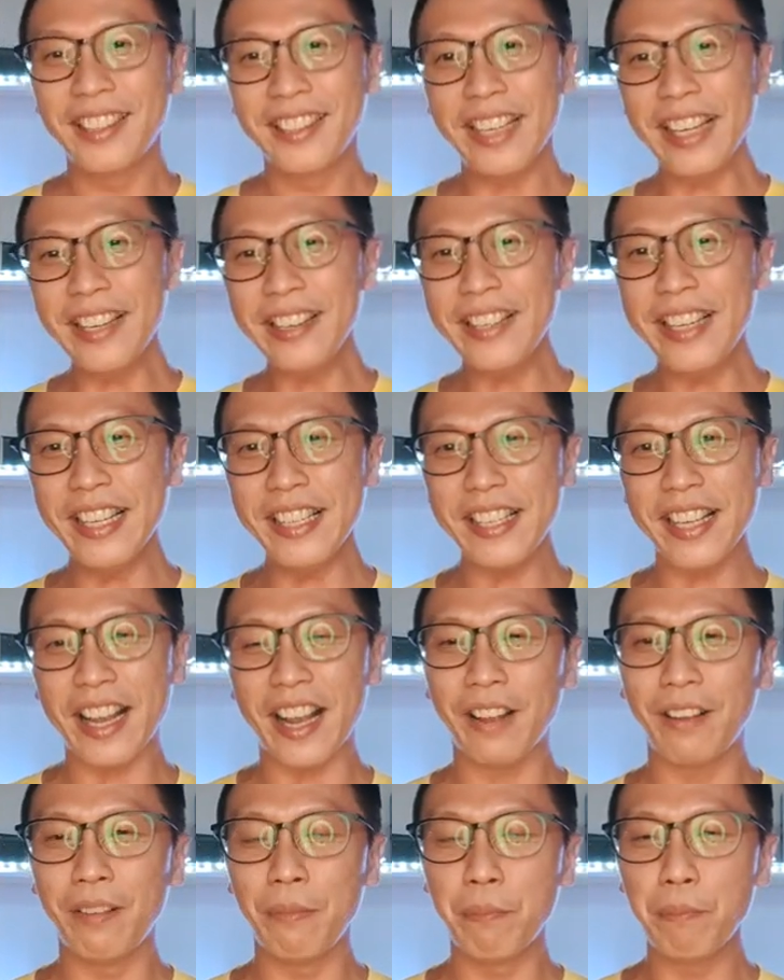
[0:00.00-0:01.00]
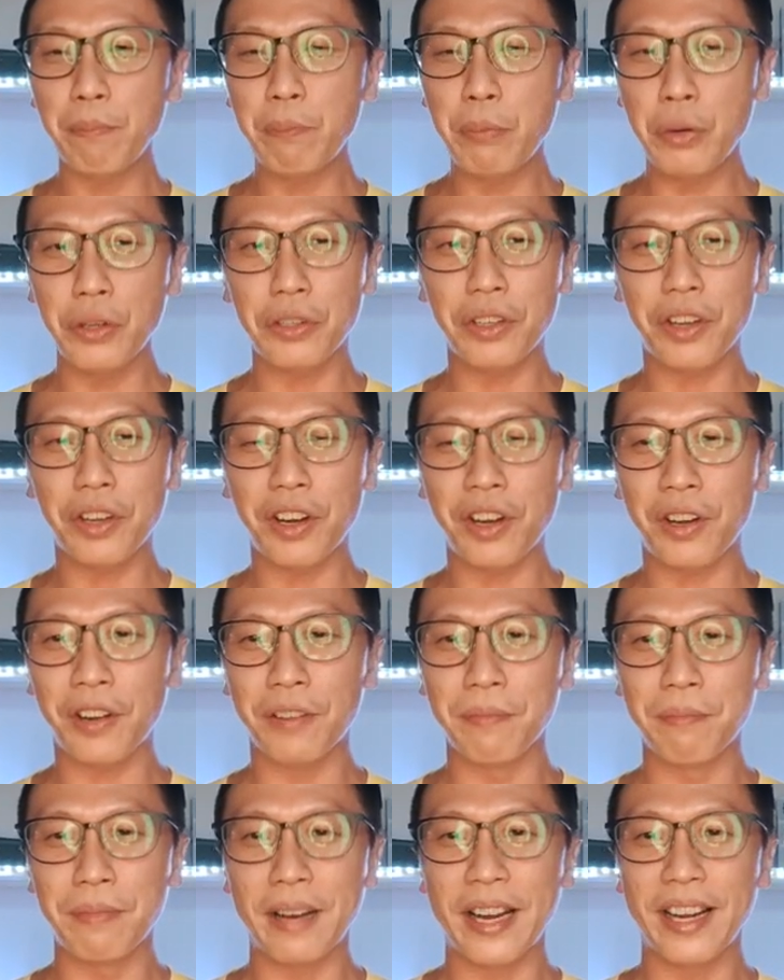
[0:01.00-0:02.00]
Then this I put
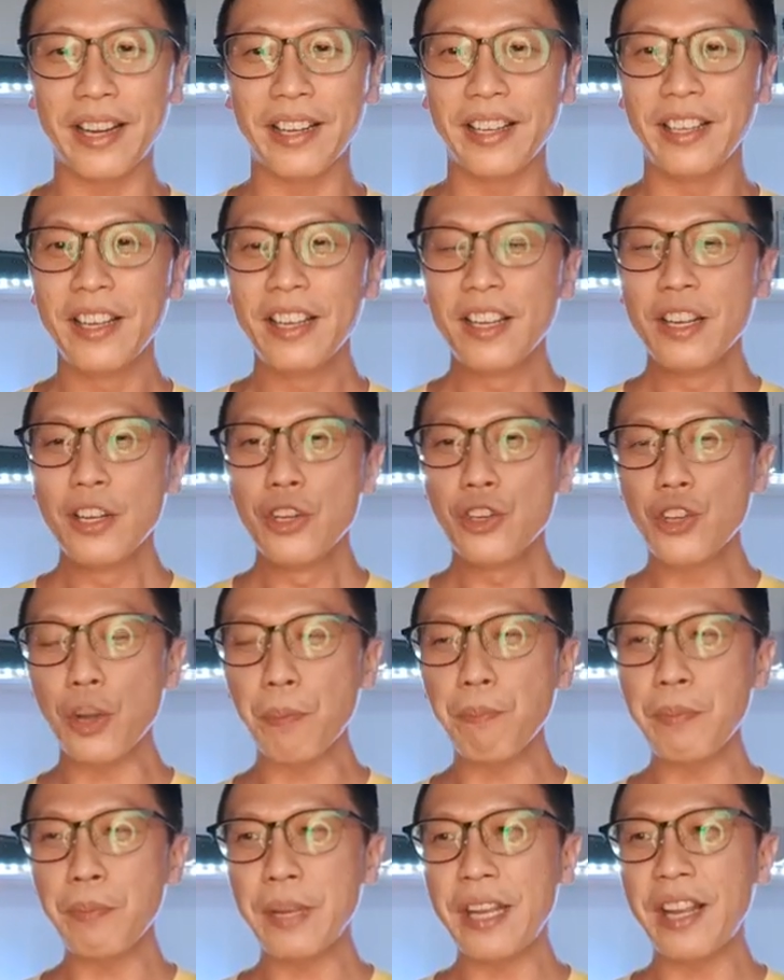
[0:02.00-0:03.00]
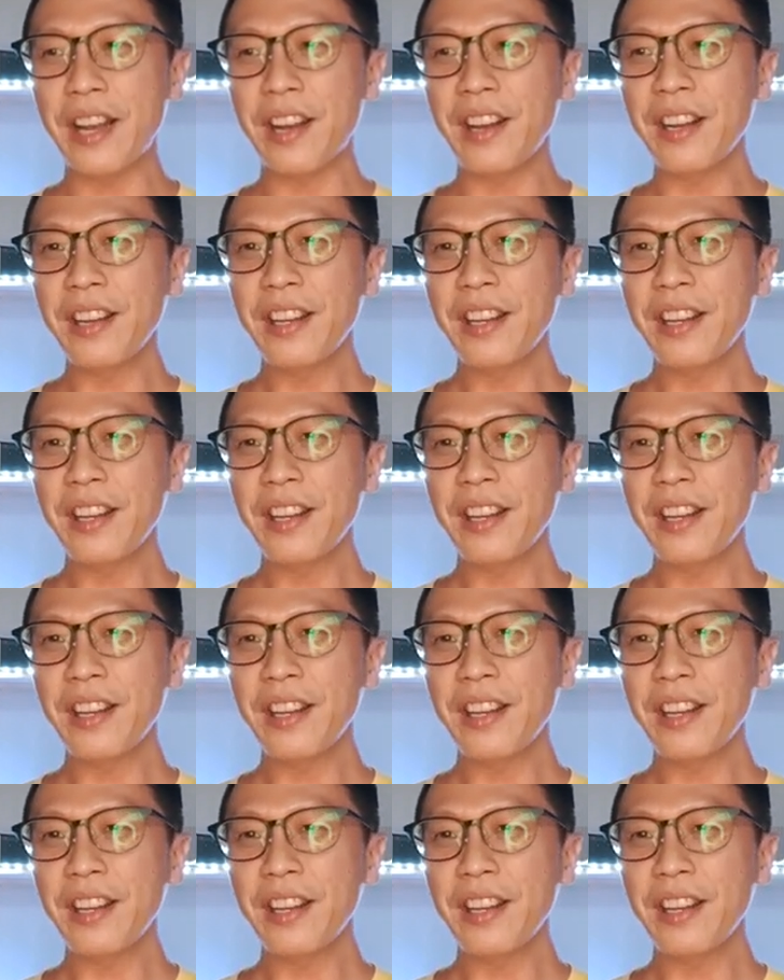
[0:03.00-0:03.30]
on my Shopee